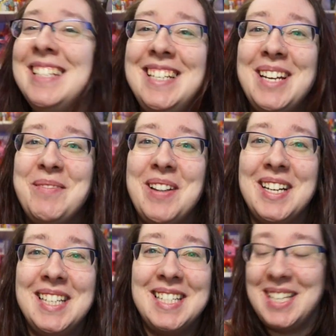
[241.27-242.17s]
You can
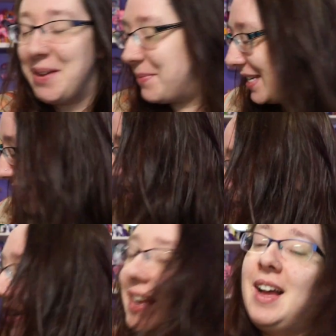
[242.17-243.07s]
barely see him, but he's
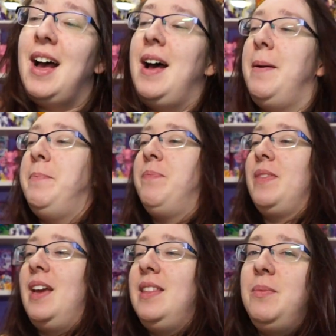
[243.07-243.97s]
there.
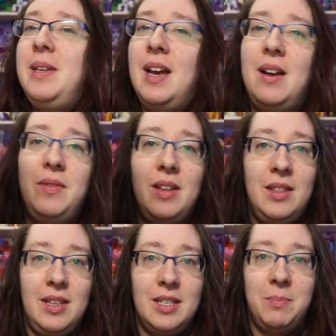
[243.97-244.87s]
But then we
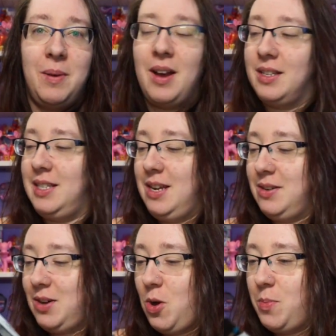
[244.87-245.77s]
have this box
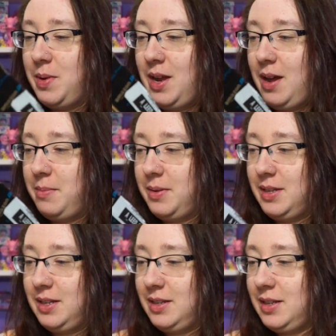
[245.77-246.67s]
here to open up,
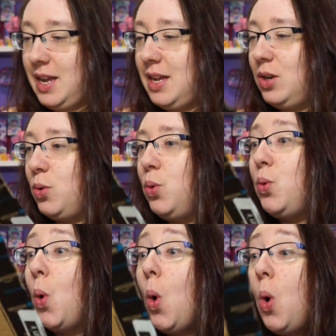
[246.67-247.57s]
and ooh,